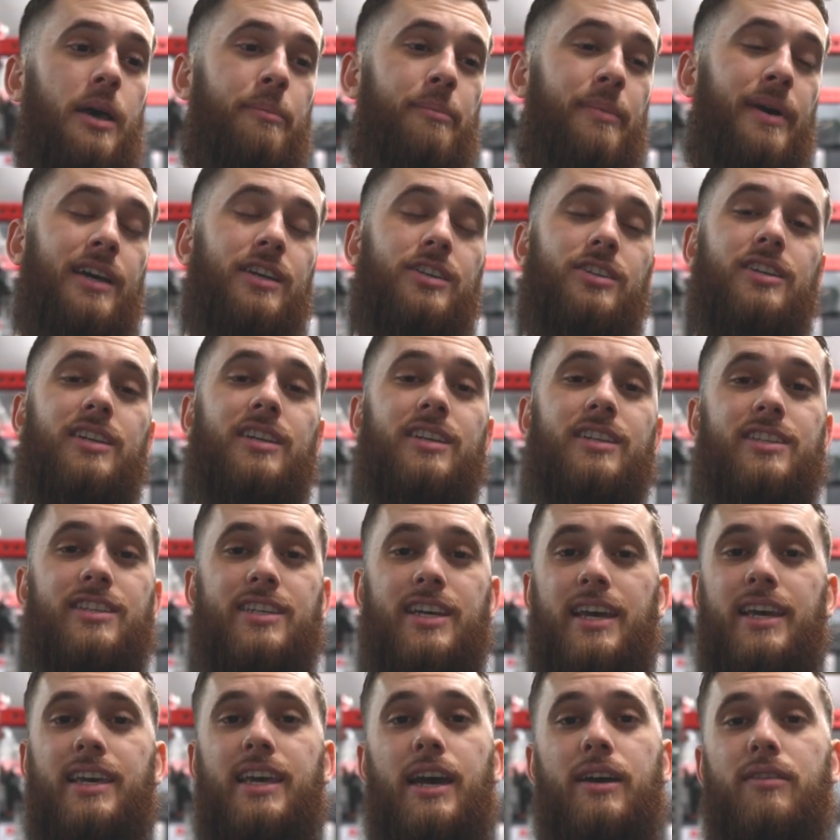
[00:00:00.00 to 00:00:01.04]
Make sure to
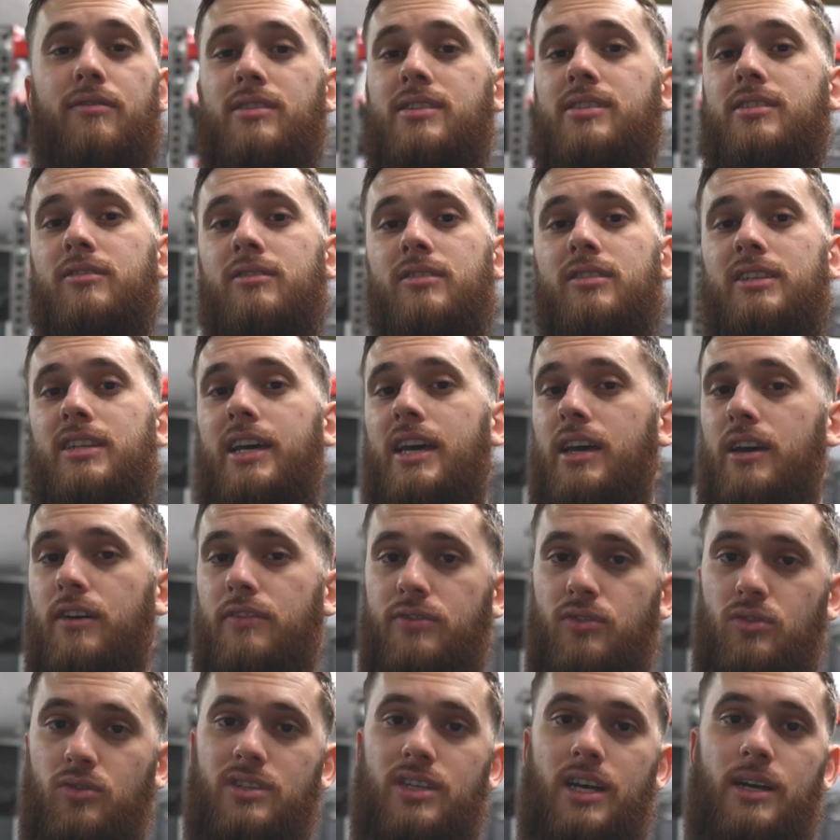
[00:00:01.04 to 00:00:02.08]
check every single day a
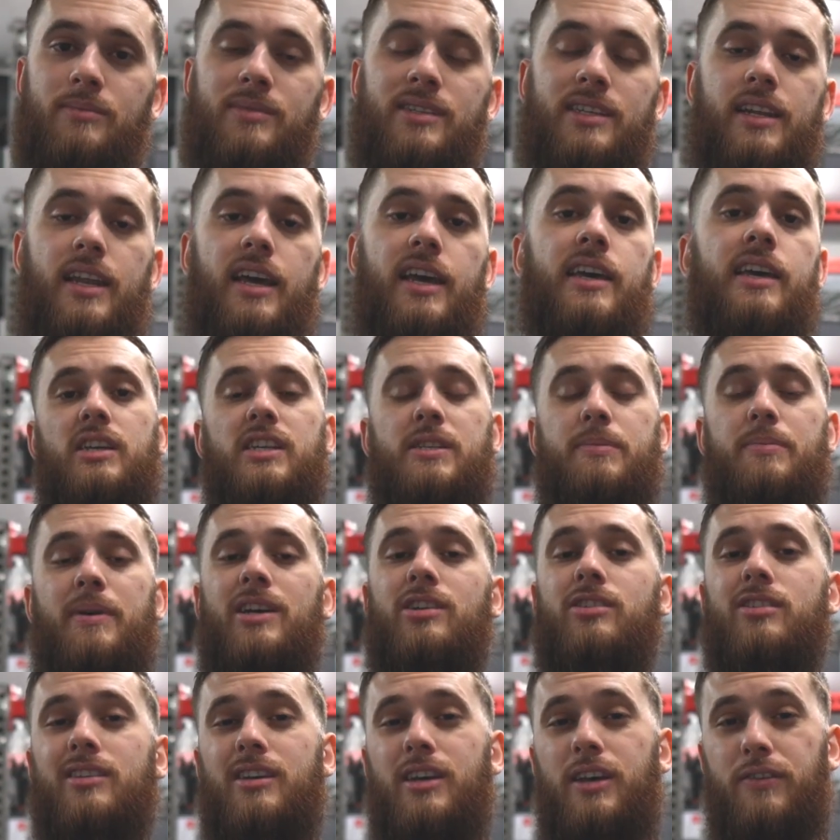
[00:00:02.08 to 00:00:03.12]
few times a day,
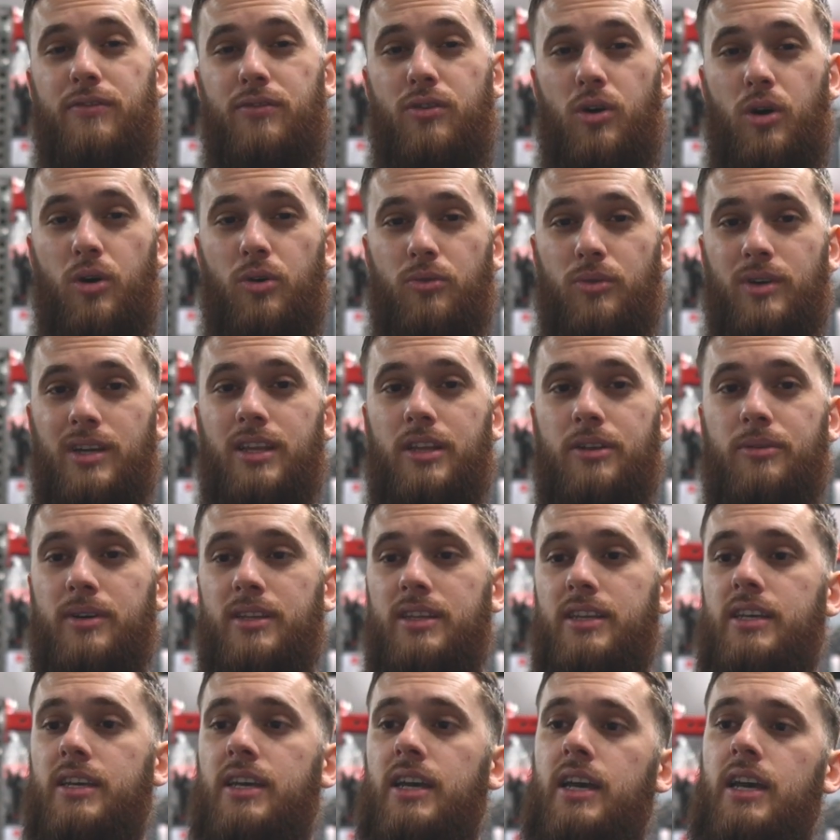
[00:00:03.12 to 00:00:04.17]
especially if you are really,
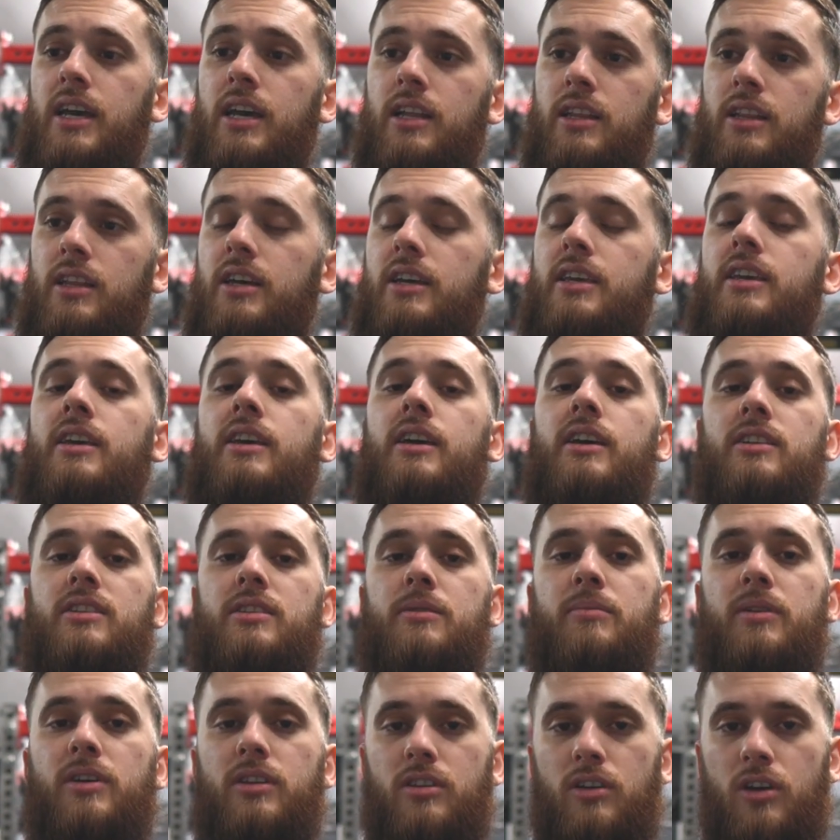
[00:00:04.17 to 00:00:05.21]
really looking
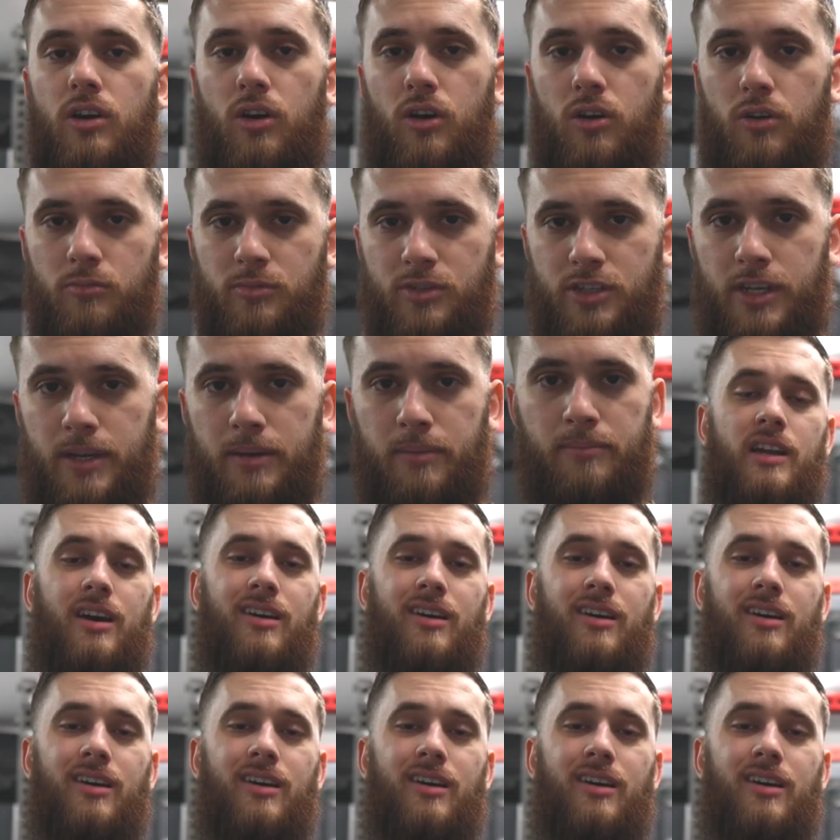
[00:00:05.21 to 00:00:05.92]
into building a home gym.